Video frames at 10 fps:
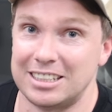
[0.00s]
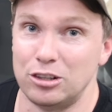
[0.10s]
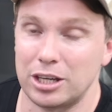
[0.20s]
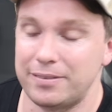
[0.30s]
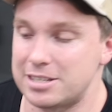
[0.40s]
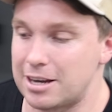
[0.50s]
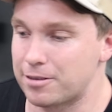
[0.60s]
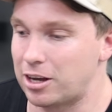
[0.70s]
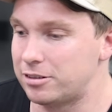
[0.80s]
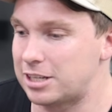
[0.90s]
So look, if you're
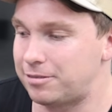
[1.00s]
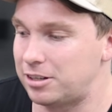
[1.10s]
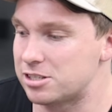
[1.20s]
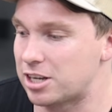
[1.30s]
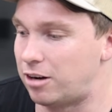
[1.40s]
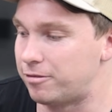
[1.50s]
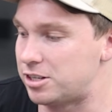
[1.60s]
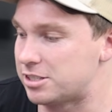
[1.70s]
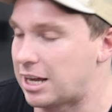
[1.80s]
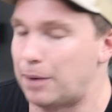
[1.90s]
definitely just going for
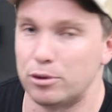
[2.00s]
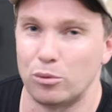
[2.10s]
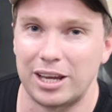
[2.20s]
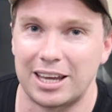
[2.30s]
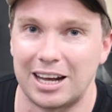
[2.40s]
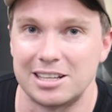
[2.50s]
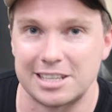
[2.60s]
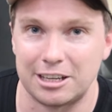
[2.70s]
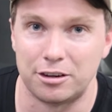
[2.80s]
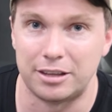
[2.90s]
just a couple of weekends
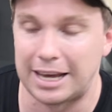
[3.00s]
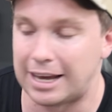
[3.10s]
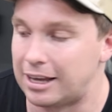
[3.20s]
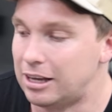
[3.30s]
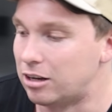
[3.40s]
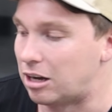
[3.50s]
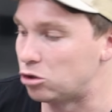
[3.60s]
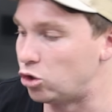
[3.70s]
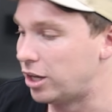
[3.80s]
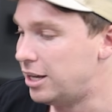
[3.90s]
here and there, like
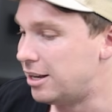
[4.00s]
look,